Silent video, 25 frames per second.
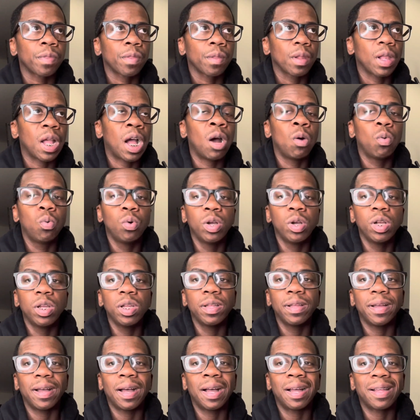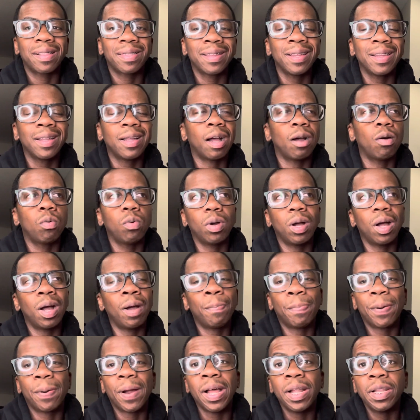I
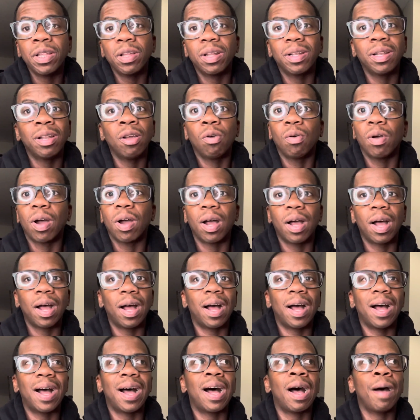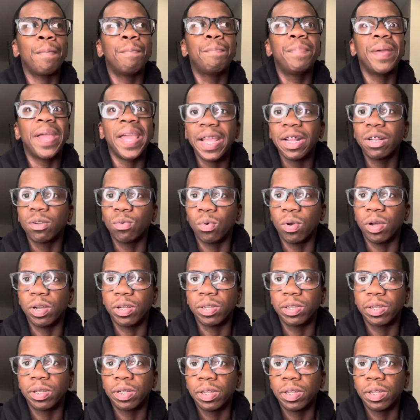probably, look, I begged one.